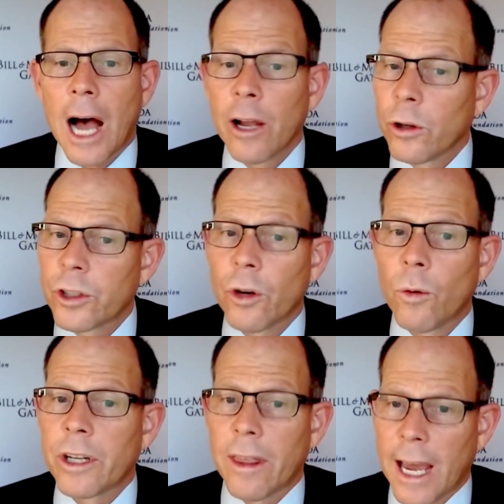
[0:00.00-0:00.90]
I also
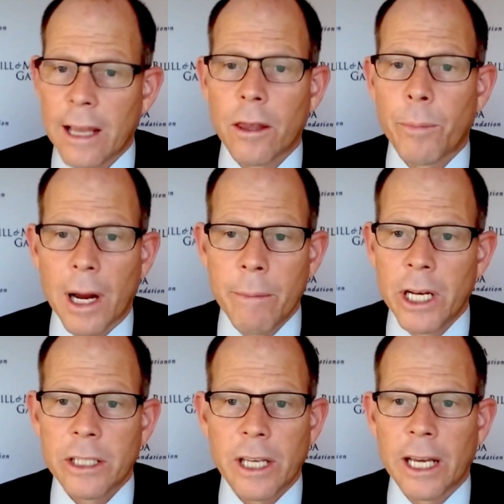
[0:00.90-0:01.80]
want to thank the Prime
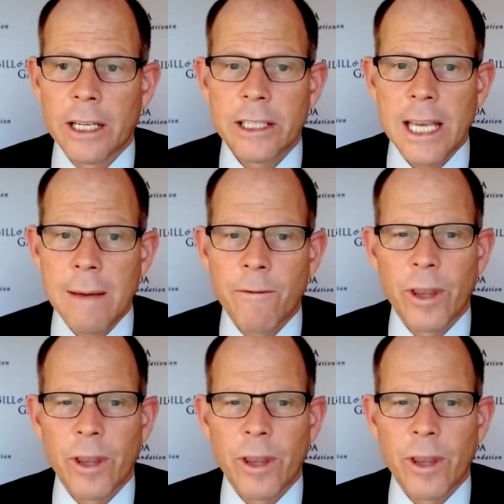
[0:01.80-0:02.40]
Minister and his team